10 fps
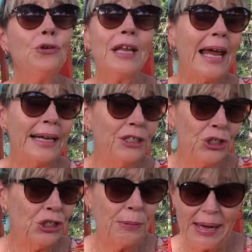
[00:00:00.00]
can add to
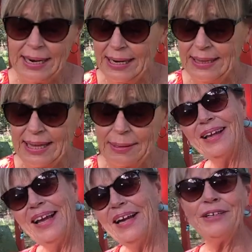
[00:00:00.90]
just about anything.
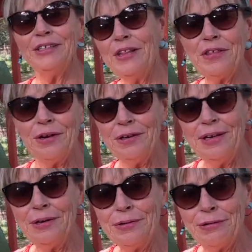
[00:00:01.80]
Here's the third
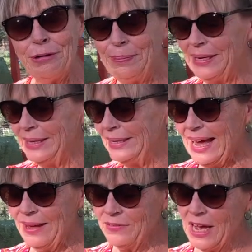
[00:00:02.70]
little grouping.
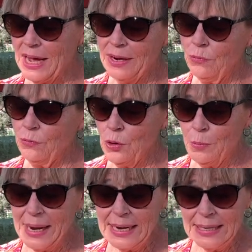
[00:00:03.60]
I've got
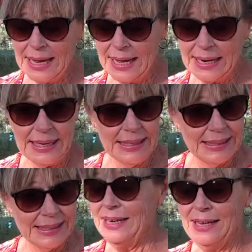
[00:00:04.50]
romaine lettuce,
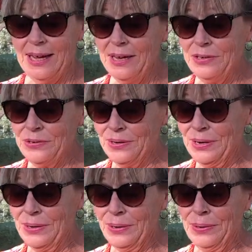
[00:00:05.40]

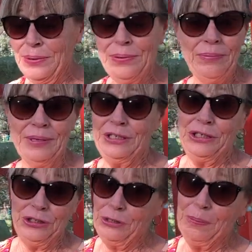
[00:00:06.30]
cilantro, which
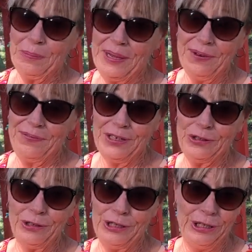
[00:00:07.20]
is super
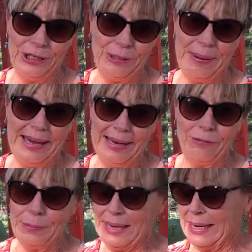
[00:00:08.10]
beneficial to just about
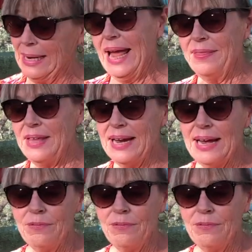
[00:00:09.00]
everybody, and then I have a